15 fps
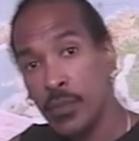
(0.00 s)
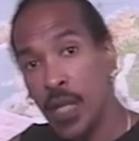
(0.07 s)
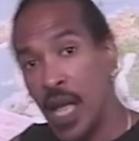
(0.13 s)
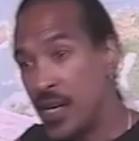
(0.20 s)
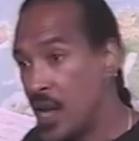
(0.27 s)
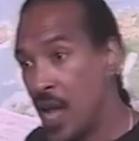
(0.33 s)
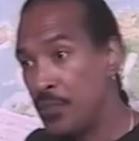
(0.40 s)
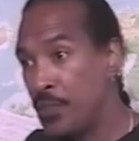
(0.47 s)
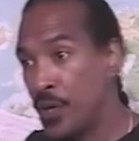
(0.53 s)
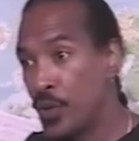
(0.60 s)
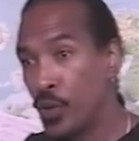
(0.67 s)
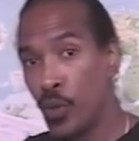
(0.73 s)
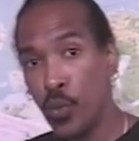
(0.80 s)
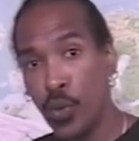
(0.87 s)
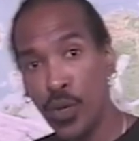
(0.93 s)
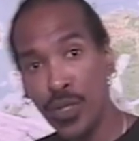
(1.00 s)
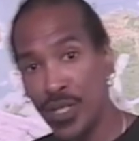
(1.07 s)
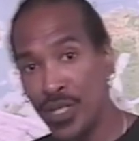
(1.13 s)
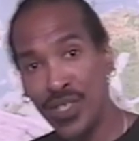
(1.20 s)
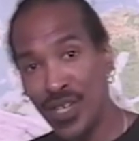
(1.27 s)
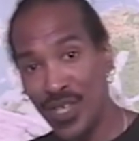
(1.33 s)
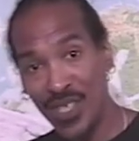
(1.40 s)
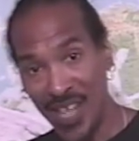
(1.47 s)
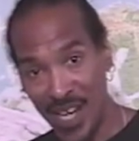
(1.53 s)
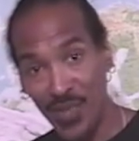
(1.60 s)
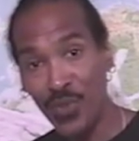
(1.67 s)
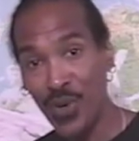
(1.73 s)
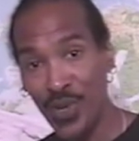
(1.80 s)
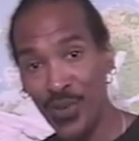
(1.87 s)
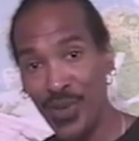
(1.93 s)
And not better or worse, it's just that's
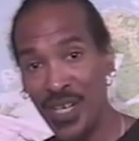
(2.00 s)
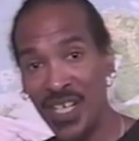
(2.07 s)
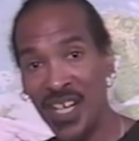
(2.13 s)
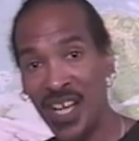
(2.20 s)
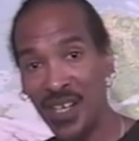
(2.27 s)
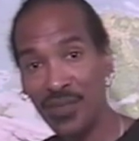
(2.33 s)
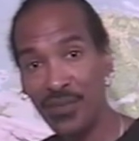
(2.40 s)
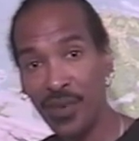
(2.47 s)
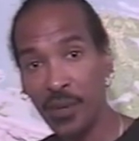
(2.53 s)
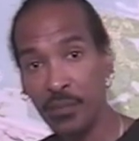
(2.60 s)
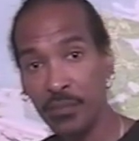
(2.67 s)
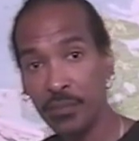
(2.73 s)
where it originated from.